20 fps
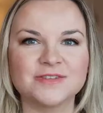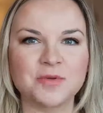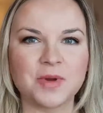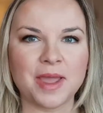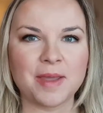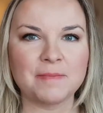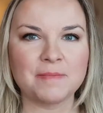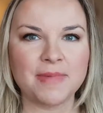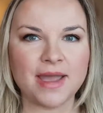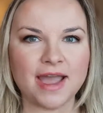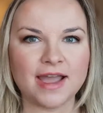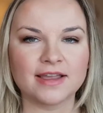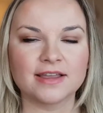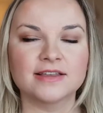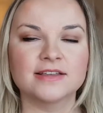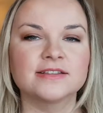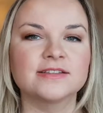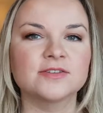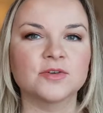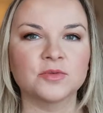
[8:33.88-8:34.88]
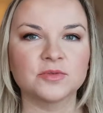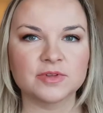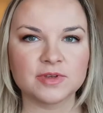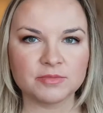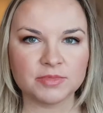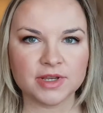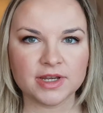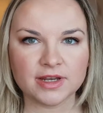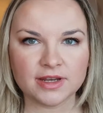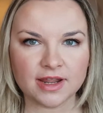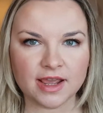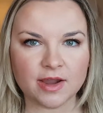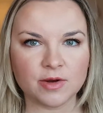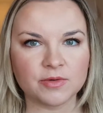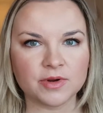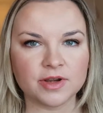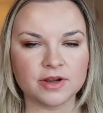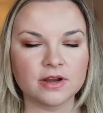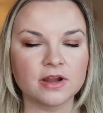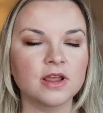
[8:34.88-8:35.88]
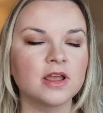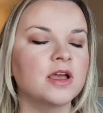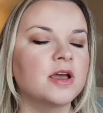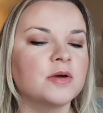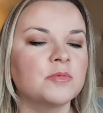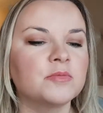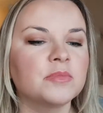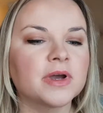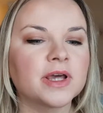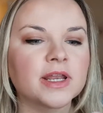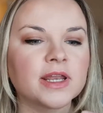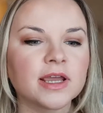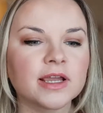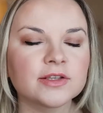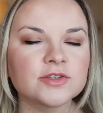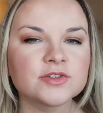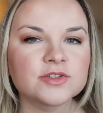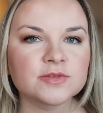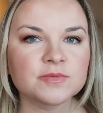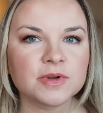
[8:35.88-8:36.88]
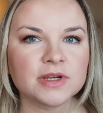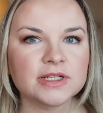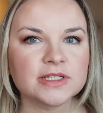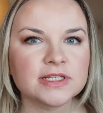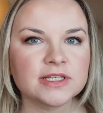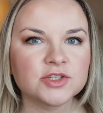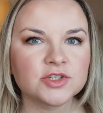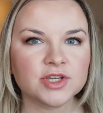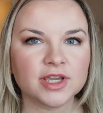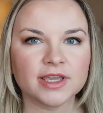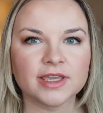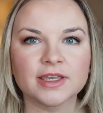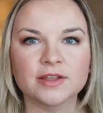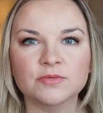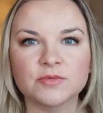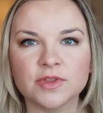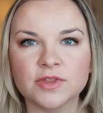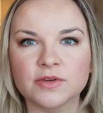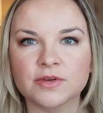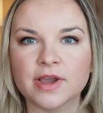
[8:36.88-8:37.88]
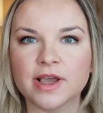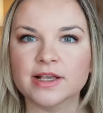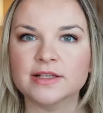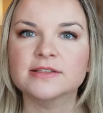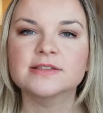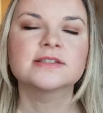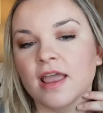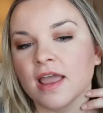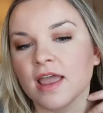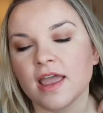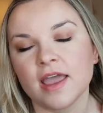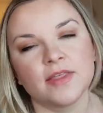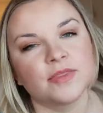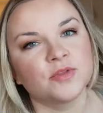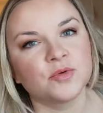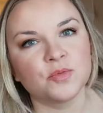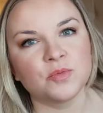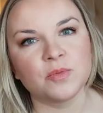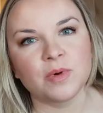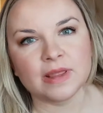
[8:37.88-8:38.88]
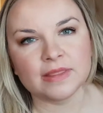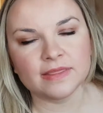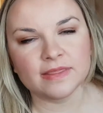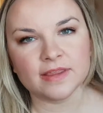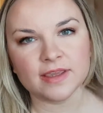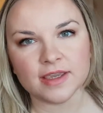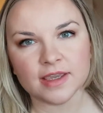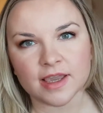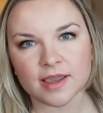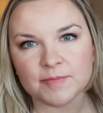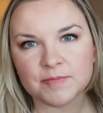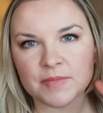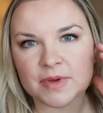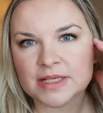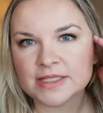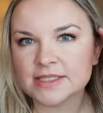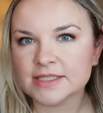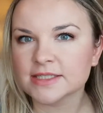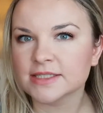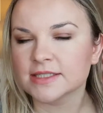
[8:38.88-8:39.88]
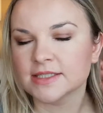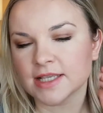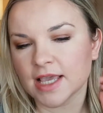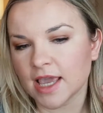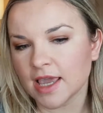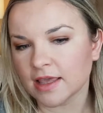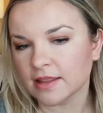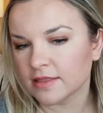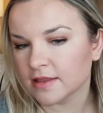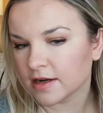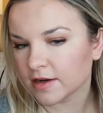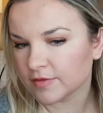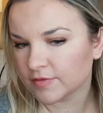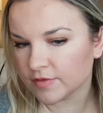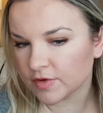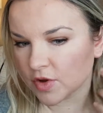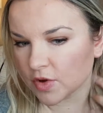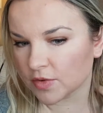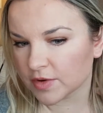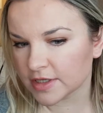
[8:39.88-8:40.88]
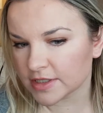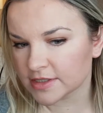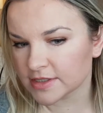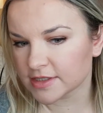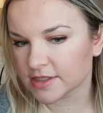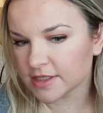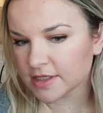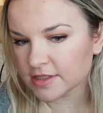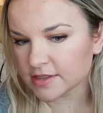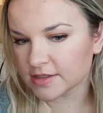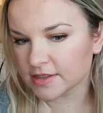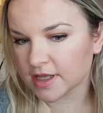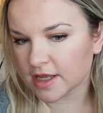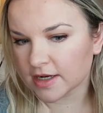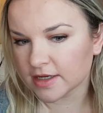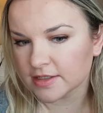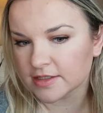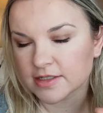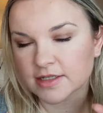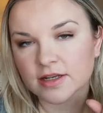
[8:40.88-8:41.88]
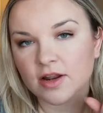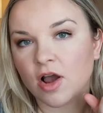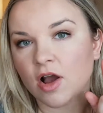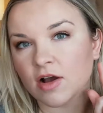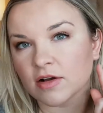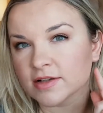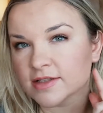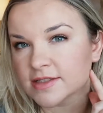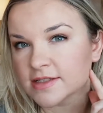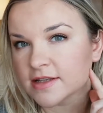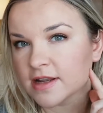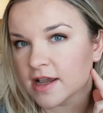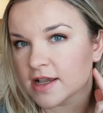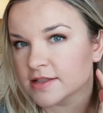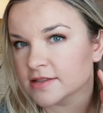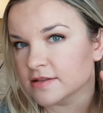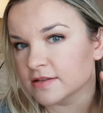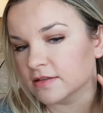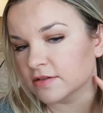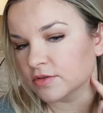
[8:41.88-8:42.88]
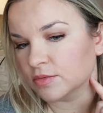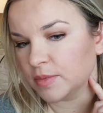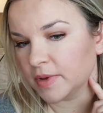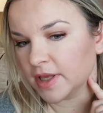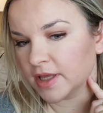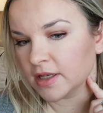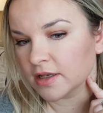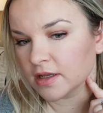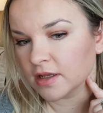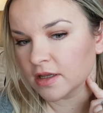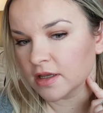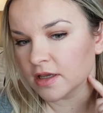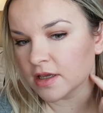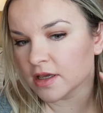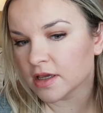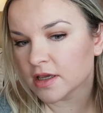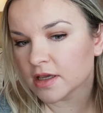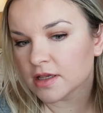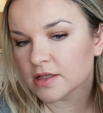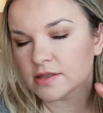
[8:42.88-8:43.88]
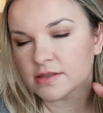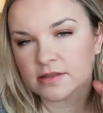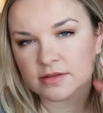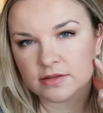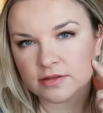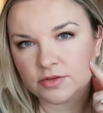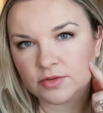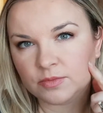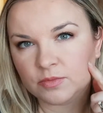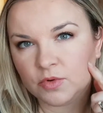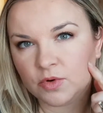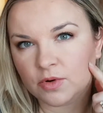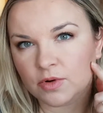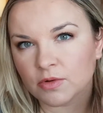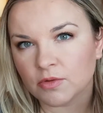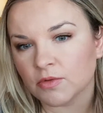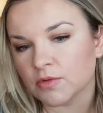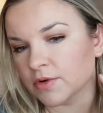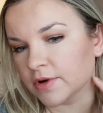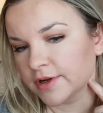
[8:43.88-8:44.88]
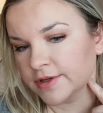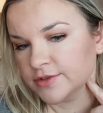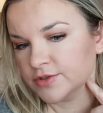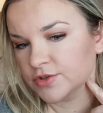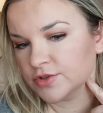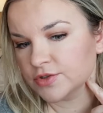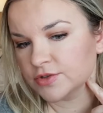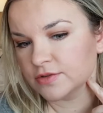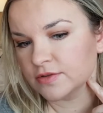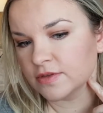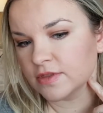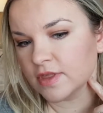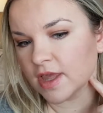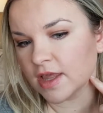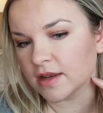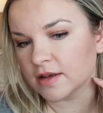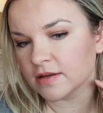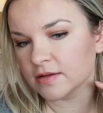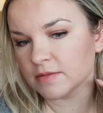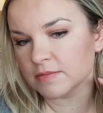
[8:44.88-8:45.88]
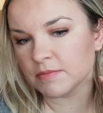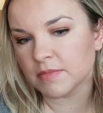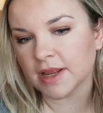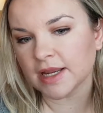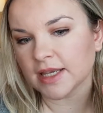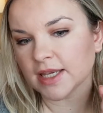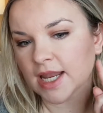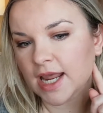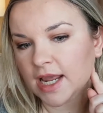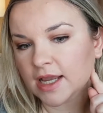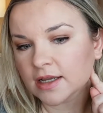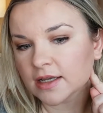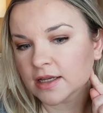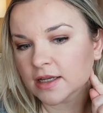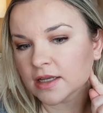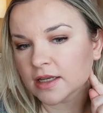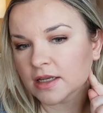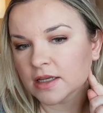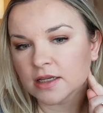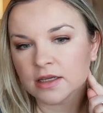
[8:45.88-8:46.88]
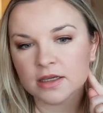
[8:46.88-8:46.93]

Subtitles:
so I'm back. It's only been an hour, but I just wanted to check in with you guys. And the one thing I must say that I've noticed is that it did oxidize a little bit. It's a little more orange than my neck.